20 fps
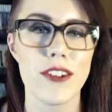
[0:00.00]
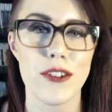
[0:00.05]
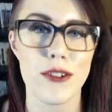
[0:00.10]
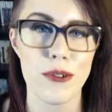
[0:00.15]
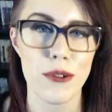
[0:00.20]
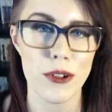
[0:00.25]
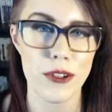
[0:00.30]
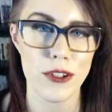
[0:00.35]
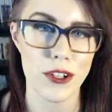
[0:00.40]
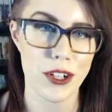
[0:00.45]
that
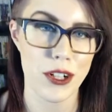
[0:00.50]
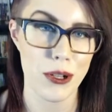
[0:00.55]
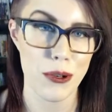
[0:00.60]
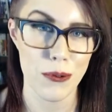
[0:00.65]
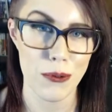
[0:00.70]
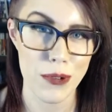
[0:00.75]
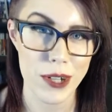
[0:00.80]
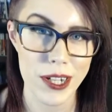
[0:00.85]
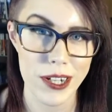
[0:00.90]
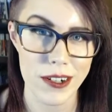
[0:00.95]
destroys your
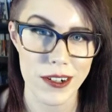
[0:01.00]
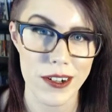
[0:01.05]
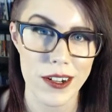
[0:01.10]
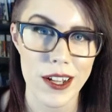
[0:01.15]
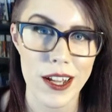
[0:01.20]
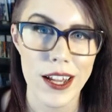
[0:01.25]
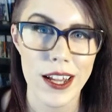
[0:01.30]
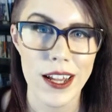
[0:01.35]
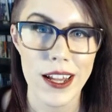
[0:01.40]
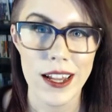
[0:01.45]
career.
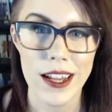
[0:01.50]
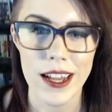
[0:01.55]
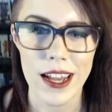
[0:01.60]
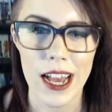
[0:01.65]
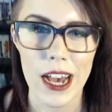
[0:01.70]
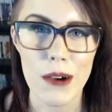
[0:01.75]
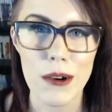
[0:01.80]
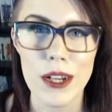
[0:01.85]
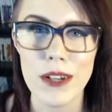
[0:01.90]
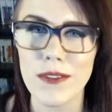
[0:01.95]

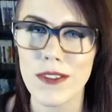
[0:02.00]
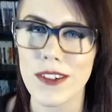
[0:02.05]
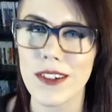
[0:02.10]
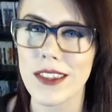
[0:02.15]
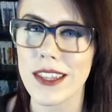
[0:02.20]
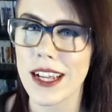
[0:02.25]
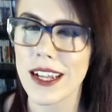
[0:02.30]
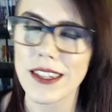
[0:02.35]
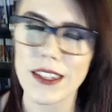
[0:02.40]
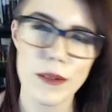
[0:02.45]

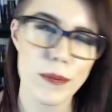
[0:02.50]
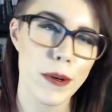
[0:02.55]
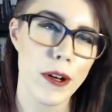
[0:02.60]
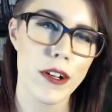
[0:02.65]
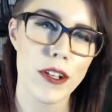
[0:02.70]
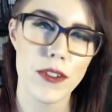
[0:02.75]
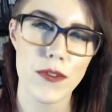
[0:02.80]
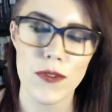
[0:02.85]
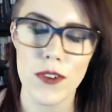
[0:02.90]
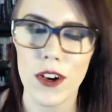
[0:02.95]
However, that's
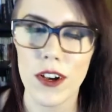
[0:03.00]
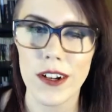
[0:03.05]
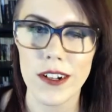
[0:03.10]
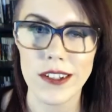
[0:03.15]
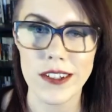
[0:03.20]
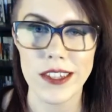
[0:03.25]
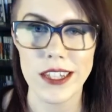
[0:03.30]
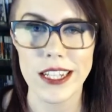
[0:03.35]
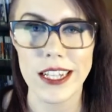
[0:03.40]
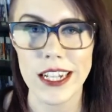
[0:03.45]
about as far
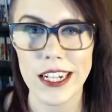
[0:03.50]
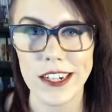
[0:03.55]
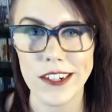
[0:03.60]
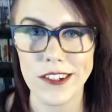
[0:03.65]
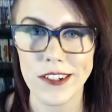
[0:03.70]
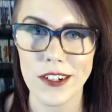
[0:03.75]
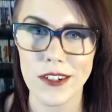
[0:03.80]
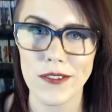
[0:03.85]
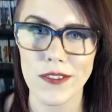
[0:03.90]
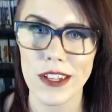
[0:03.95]
as the
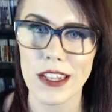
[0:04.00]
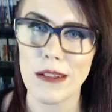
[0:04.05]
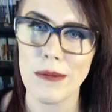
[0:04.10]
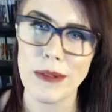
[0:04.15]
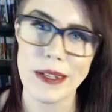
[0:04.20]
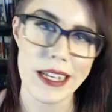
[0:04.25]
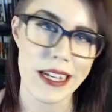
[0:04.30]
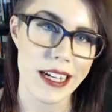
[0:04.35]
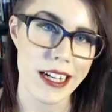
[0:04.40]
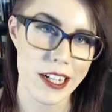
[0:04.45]
character
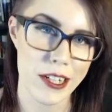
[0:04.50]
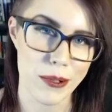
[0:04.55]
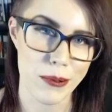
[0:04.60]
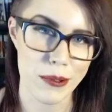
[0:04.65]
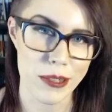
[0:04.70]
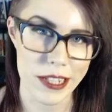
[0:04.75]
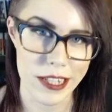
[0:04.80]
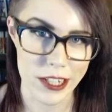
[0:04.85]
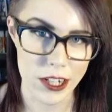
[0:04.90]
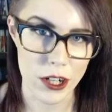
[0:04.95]
development
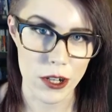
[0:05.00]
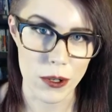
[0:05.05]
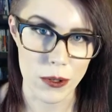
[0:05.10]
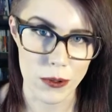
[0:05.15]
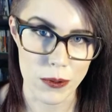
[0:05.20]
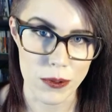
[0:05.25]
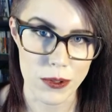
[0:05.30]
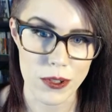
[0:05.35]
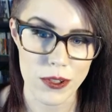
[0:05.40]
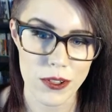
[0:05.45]
actually
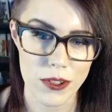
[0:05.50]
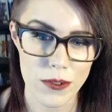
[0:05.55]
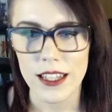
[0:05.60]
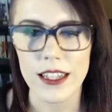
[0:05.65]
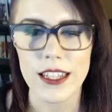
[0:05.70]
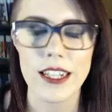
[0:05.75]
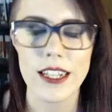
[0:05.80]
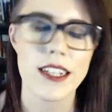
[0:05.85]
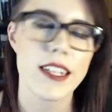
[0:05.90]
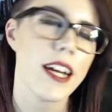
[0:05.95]
goes.
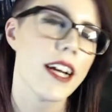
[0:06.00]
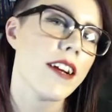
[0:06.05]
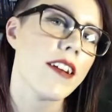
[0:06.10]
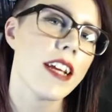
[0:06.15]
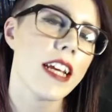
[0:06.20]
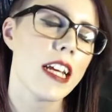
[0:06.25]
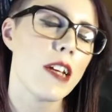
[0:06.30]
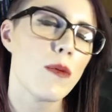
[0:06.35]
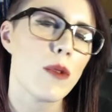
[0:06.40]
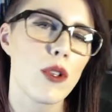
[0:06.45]
The
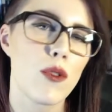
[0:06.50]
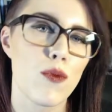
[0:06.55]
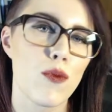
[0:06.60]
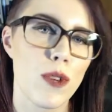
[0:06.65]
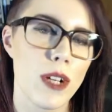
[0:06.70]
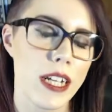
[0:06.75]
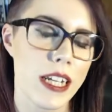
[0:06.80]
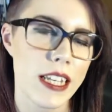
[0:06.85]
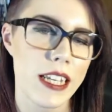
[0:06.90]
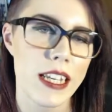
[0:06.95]
entire game was
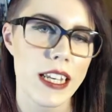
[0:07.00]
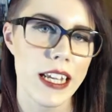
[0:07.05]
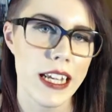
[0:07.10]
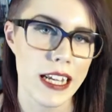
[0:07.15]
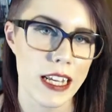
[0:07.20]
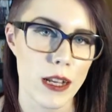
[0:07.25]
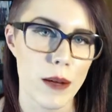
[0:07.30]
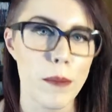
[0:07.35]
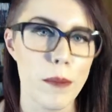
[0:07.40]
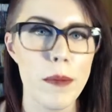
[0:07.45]
written
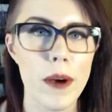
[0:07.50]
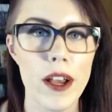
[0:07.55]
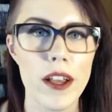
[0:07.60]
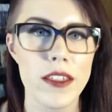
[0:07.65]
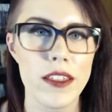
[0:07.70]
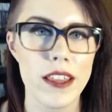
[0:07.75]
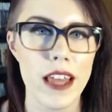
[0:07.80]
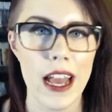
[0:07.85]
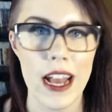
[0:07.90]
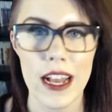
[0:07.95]
in a
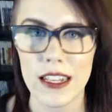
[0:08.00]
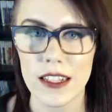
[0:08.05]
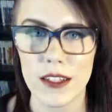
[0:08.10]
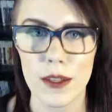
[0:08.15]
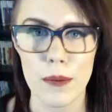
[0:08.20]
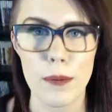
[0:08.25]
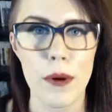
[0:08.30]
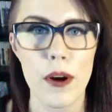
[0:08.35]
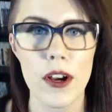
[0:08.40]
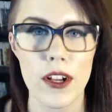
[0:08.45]
month as
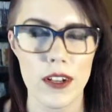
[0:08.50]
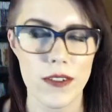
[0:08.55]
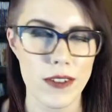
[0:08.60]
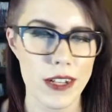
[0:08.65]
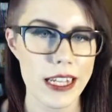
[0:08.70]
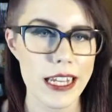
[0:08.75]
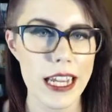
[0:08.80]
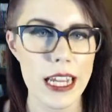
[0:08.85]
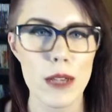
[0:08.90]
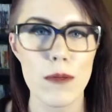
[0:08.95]
a part of
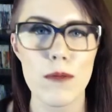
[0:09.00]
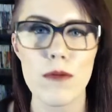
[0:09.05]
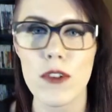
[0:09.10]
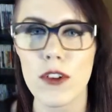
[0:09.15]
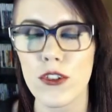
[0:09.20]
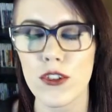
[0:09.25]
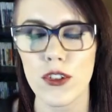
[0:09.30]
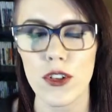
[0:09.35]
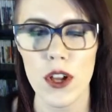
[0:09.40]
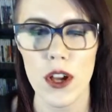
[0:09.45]
a game
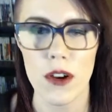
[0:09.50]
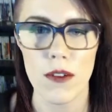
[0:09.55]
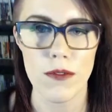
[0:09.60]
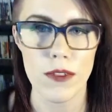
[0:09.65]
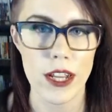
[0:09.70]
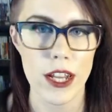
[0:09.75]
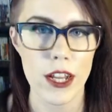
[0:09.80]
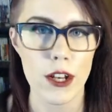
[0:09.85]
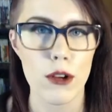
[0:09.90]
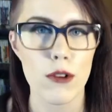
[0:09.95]
version of
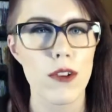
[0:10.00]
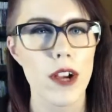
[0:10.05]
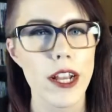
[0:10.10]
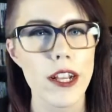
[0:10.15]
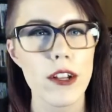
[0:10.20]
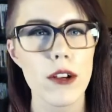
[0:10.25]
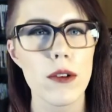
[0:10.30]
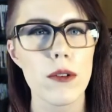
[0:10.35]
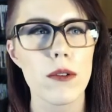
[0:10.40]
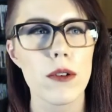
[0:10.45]

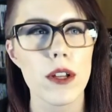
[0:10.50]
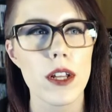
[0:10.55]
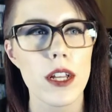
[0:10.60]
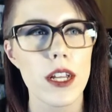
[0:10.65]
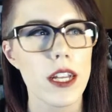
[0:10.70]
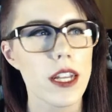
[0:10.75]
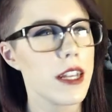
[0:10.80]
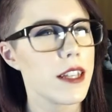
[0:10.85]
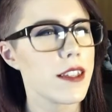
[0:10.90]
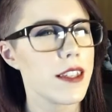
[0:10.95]
NaNoWriMo.
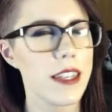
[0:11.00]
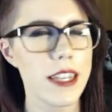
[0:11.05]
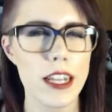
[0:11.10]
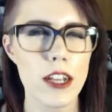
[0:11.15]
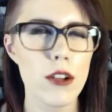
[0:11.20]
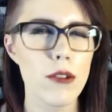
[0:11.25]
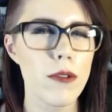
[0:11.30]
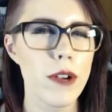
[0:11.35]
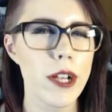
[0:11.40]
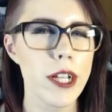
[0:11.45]
Is it
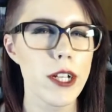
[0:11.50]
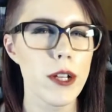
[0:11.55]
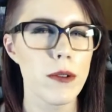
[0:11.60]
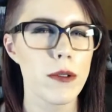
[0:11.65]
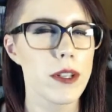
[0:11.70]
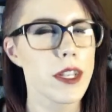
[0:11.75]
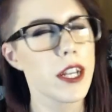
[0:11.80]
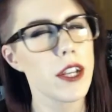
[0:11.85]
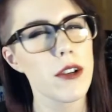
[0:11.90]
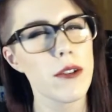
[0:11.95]

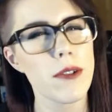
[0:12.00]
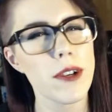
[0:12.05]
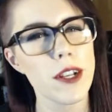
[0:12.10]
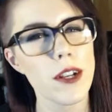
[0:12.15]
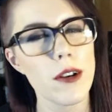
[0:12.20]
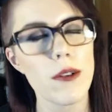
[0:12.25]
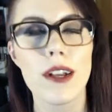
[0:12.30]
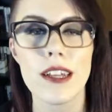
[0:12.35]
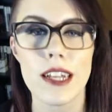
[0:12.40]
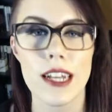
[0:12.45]
NaNoWriMo?
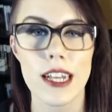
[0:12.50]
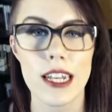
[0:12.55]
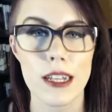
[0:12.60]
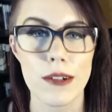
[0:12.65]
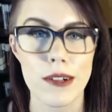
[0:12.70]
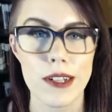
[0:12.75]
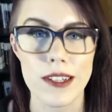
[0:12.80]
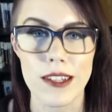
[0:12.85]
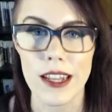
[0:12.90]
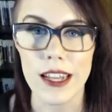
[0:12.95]
NaNoWriMo?
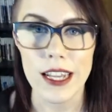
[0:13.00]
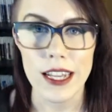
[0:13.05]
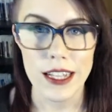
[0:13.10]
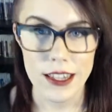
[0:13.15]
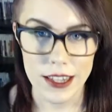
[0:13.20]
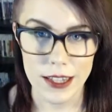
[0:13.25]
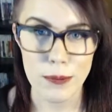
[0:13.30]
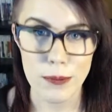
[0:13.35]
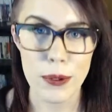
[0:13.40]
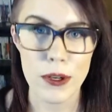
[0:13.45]
Anyways,
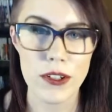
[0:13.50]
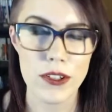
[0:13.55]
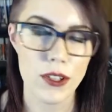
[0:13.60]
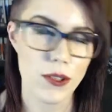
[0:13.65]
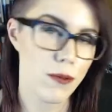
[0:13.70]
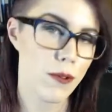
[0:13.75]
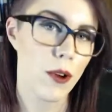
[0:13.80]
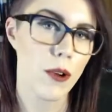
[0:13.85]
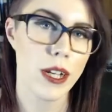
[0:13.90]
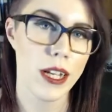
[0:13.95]
the
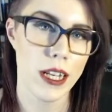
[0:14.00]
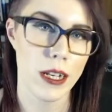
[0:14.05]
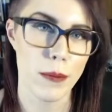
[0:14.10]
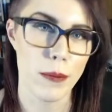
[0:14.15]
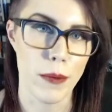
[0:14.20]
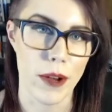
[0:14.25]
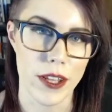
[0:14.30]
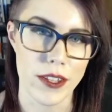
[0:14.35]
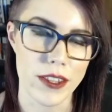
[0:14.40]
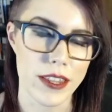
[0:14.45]
person wrote it in
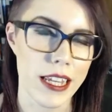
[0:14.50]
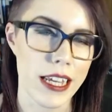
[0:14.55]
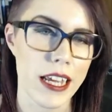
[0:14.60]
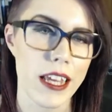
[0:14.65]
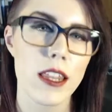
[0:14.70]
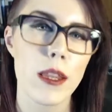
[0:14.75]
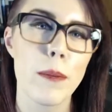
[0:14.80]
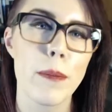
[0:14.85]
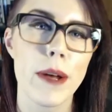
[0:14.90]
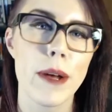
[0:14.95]
a month,
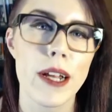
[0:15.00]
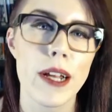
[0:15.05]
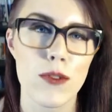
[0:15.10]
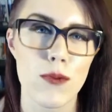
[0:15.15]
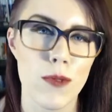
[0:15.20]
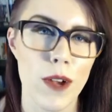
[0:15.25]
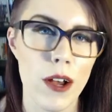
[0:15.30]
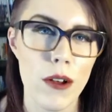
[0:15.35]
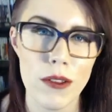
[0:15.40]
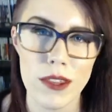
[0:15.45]
and the
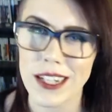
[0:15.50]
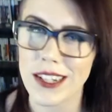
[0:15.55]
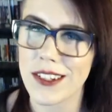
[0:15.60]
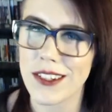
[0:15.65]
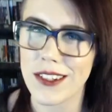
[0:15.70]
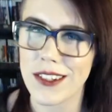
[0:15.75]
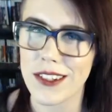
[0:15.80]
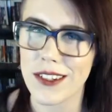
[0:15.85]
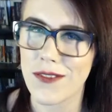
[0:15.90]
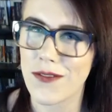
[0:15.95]
best route
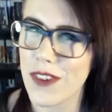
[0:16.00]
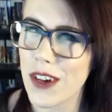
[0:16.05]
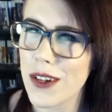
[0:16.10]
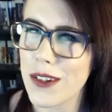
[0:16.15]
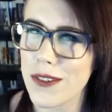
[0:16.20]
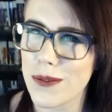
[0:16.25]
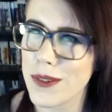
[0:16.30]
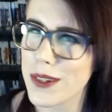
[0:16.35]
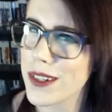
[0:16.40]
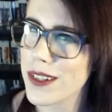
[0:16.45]
they
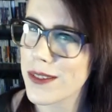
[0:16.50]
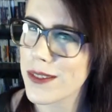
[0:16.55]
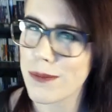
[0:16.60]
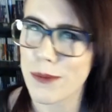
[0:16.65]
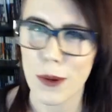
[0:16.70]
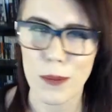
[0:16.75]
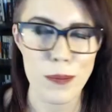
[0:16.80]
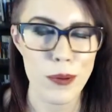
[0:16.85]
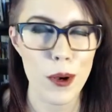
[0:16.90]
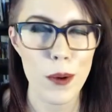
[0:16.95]
felt was
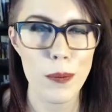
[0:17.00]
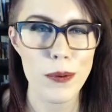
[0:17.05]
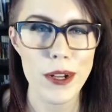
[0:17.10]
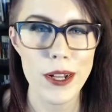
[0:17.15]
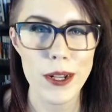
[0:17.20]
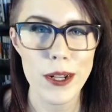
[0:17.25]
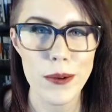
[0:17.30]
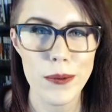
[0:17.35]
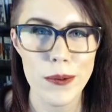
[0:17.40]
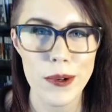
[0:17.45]

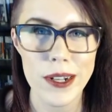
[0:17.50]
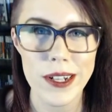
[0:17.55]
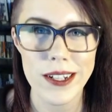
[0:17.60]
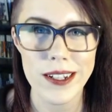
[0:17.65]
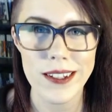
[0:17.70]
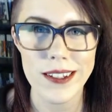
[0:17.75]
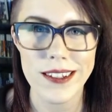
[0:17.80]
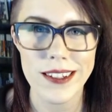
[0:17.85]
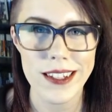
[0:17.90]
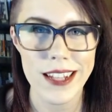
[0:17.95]
appropriate
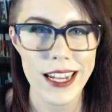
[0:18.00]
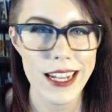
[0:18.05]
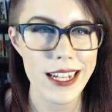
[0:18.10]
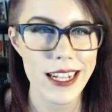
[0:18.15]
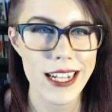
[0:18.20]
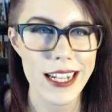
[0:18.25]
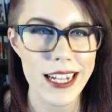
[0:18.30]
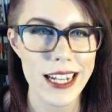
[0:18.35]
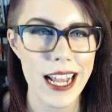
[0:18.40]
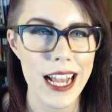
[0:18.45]
was
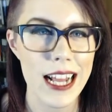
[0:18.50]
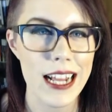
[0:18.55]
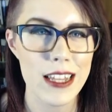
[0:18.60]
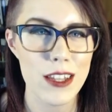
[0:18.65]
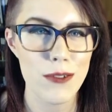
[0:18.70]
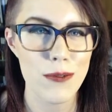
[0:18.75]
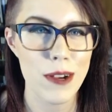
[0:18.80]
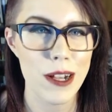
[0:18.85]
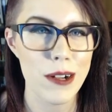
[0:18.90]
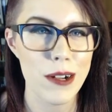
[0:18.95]
taking
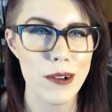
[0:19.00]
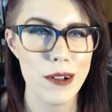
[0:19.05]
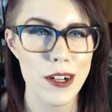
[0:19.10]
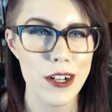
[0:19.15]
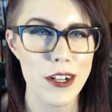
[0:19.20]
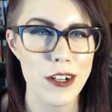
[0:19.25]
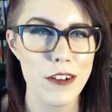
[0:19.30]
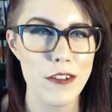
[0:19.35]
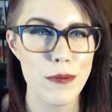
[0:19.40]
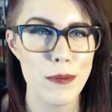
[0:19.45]
the route
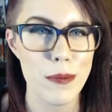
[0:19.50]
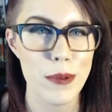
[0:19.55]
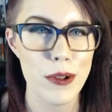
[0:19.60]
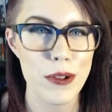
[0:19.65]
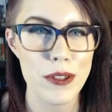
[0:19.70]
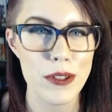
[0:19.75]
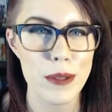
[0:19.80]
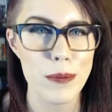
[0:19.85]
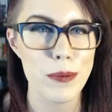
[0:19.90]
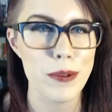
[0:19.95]
of
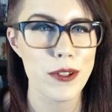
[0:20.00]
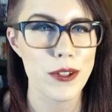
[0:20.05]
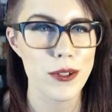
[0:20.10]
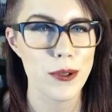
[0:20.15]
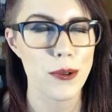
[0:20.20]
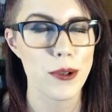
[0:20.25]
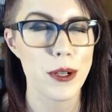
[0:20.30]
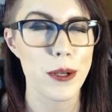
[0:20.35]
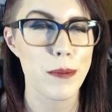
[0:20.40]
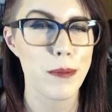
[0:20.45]
multiple
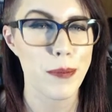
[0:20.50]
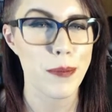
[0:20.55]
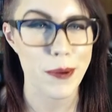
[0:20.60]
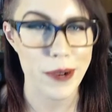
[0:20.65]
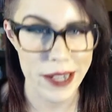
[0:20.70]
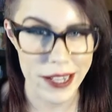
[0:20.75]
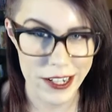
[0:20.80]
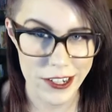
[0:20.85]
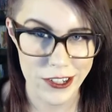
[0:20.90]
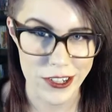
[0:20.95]
story
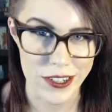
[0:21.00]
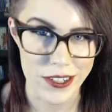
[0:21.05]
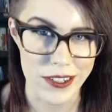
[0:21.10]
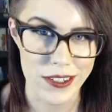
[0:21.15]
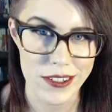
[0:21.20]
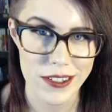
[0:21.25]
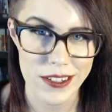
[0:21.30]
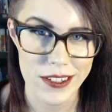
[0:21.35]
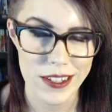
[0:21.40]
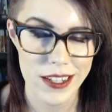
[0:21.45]

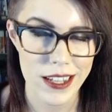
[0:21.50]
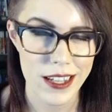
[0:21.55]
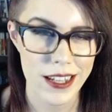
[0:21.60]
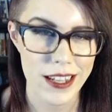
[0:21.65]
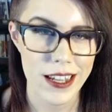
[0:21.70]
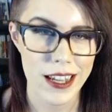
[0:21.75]
branches.